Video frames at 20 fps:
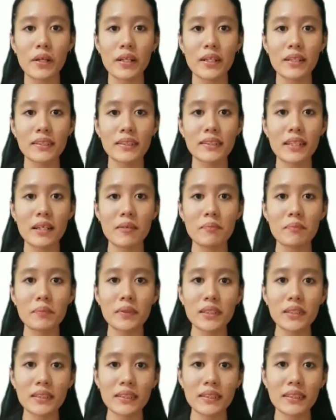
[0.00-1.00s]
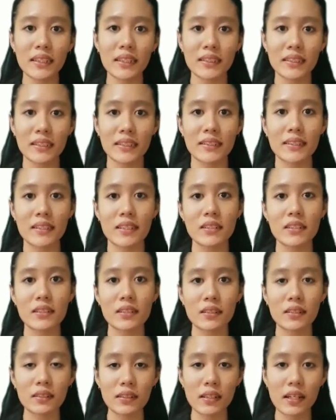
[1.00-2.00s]
When a sample such as
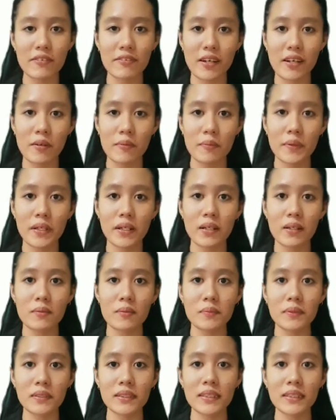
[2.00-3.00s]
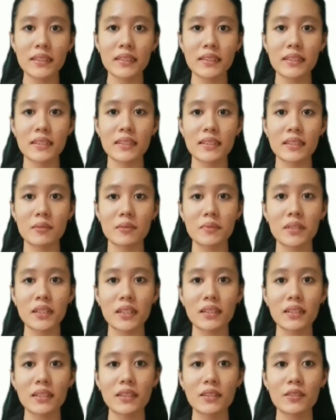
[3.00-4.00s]
natural FRP composite is
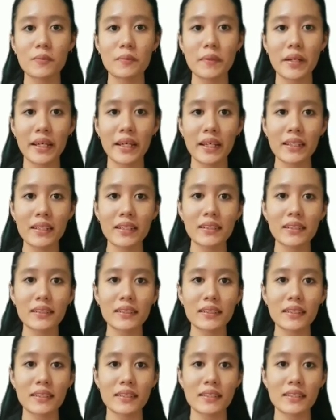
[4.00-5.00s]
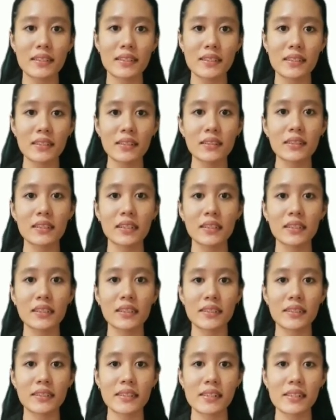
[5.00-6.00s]
subjected to mechanical testing
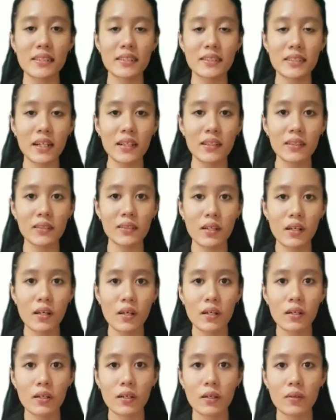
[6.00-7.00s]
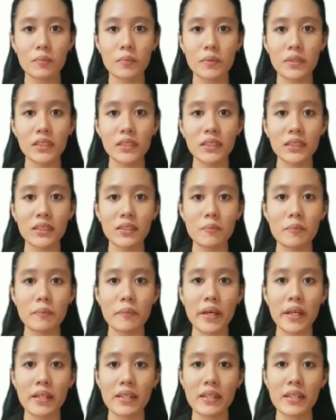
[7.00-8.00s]
such as tensile,
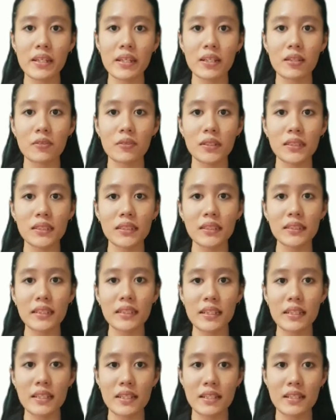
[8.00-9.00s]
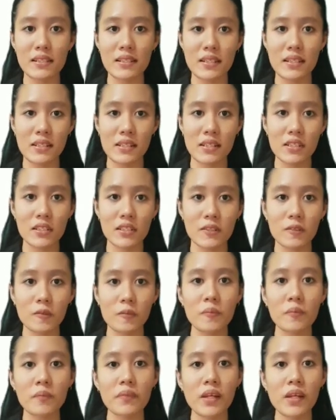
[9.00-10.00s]
compression, bending, and quasi-static
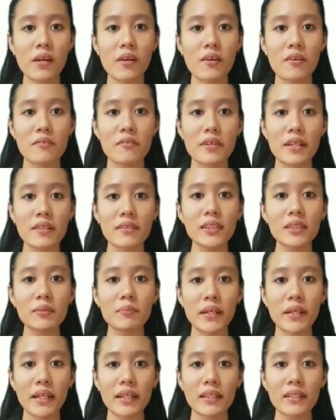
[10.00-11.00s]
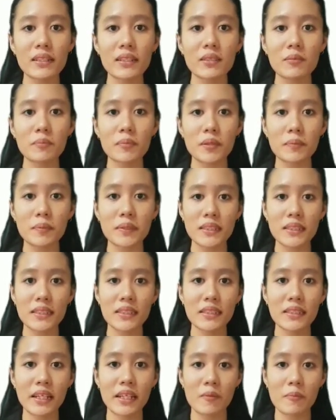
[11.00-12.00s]
indentation, various mechanical
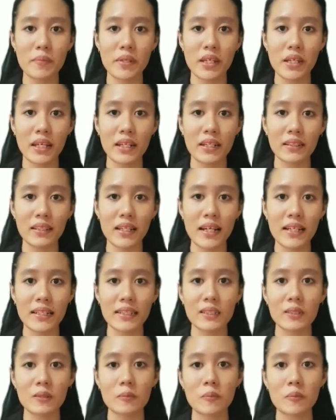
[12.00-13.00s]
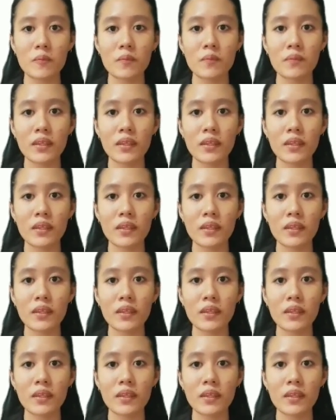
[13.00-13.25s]
properties can be analyzed.